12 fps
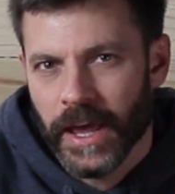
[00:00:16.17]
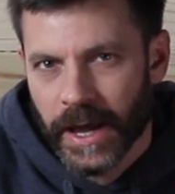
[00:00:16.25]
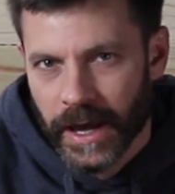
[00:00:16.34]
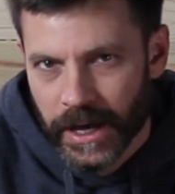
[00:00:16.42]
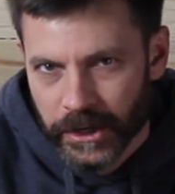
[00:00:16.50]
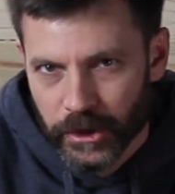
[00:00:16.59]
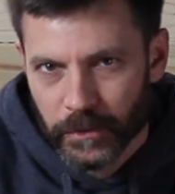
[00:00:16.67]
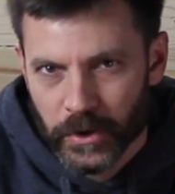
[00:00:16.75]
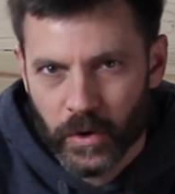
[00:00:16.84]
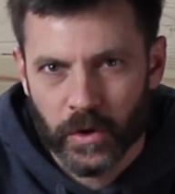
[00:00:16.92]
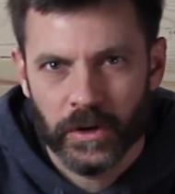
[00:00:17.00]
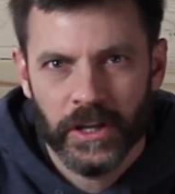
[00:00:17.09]
how do you
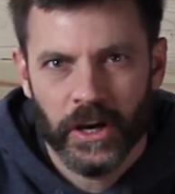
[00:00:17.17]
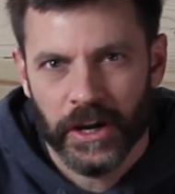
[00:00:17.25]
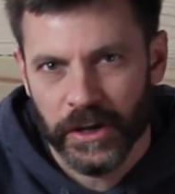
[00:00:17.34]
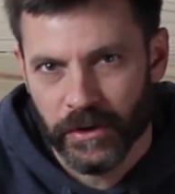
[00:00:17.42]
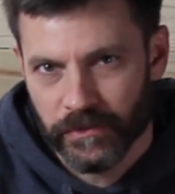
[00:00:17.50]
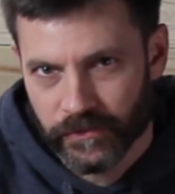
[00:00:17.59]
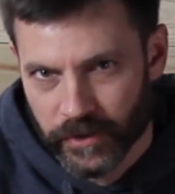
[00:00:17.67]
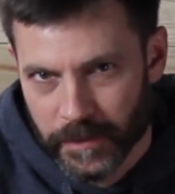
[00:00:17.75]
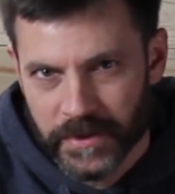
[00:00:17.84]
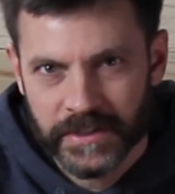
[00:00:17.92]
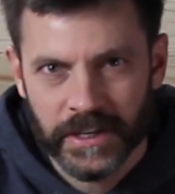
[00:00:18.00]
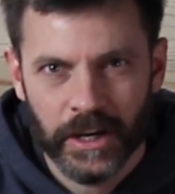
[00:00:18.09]
record the audio
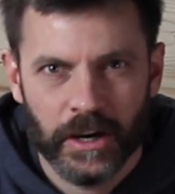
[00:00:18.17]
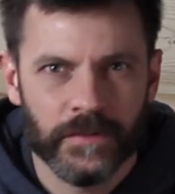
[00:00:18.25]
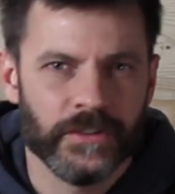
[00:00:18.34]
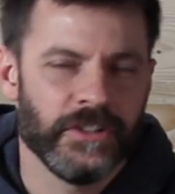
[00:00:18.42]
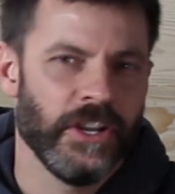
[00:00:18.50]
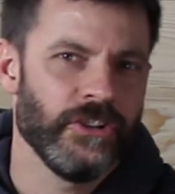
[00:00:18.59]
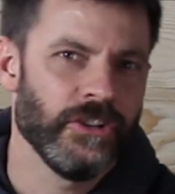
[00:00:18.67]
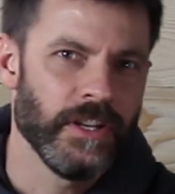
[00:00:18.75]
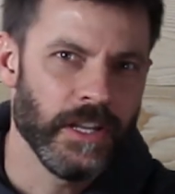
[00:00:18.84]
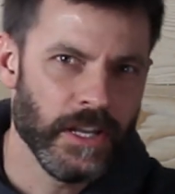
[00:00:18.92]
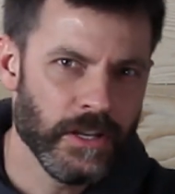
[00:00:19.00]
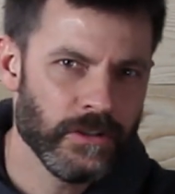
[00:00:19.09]
from the Sena conversation
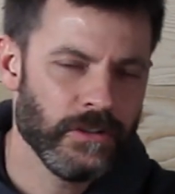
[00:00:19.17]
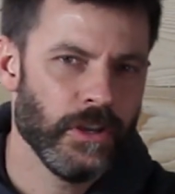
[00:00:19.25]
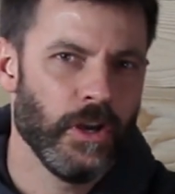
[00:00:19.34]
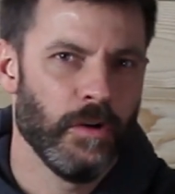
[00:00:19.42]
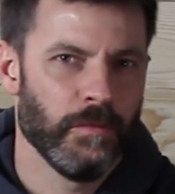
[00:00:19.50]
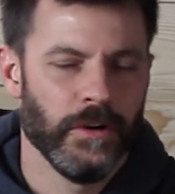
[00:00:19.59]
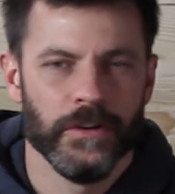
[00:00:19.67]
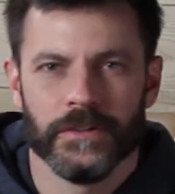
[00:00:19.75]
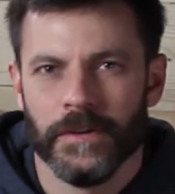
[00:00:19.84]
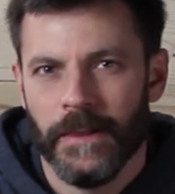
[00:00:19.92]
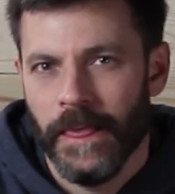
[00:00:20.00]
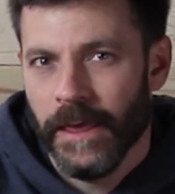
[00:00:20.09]
into the GoPros?